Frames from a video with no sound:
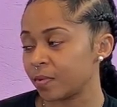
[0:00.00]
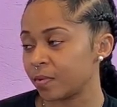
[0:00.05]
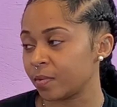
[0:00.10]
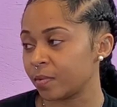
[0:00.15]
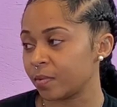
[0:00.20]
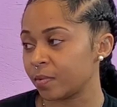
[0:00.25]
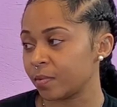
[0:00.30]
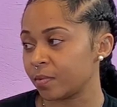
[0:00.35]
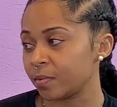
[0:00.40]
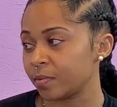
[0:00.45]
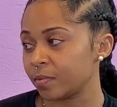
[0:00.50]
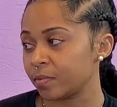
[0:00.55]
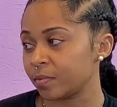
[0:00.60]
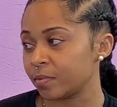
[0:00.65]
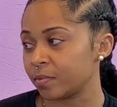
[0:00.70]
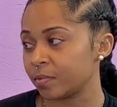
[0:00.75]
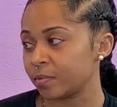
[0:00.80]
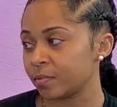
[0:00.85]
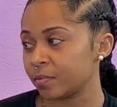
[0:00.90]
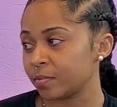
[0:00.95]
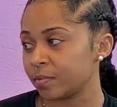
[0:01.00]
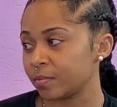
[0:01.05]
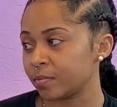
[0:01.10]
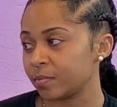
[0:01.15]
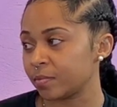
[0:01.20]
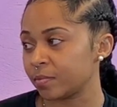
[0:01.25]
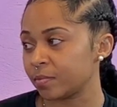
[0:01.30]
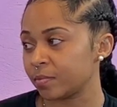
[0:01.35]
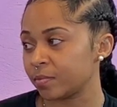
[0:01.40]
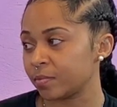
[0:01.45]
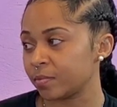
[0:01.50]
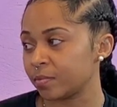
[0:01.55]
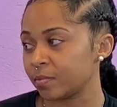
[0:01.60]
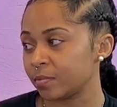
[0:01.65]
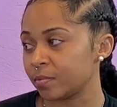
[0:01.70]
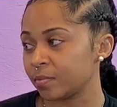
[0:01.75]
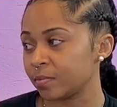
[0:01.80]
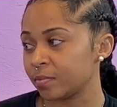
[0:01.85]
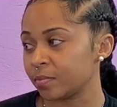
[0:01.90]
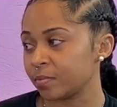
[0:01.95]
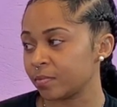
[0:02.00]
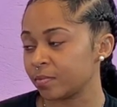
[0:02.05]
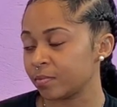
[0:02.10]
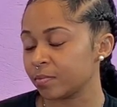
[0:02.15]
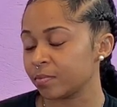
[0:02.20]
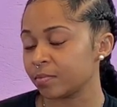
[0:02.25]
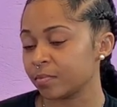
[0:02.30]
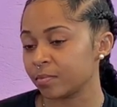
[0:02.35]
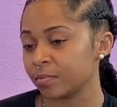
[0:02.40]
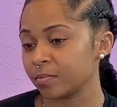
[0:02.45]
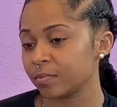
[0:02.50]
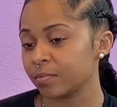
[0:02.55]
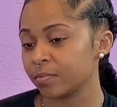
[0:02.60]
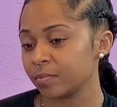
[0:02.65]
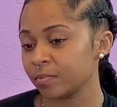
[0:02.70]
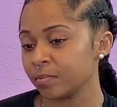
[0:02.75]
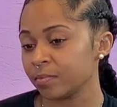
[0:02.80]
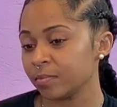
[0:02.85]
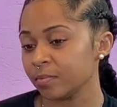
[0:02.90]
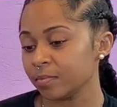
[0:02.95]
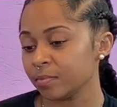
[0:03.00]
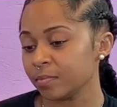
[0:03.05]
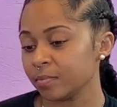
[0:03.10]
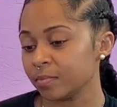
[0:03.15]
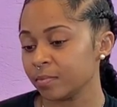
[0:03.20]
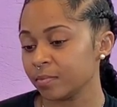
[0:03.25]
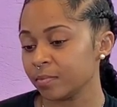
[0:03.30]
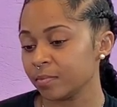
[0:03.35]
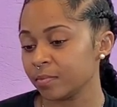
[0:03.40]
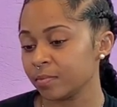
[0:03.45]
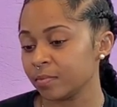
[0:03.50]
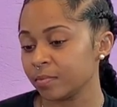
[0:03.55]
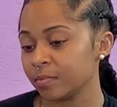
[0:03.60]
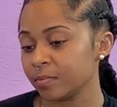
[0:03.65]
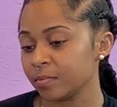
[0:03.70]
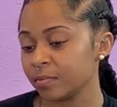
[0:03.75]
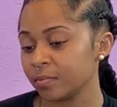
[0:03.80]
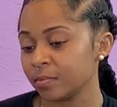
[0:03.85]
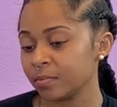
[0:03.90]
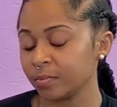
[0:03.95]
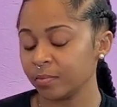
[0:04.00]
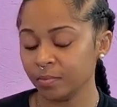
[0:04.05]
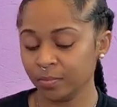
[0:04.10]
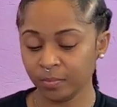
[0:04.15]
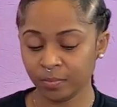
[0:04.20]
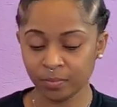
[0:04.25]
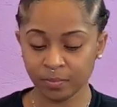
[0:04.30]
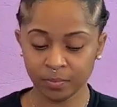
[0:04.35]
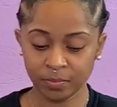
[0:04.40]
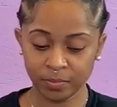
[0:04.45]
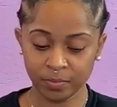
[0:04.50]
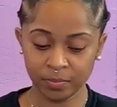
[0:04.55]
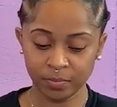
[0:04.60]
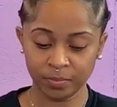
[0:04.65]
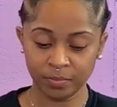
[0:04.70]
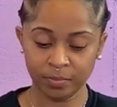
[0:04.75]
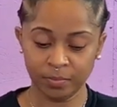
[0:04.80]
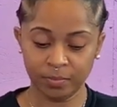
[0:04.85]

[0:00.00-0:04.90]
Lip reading: [no speech]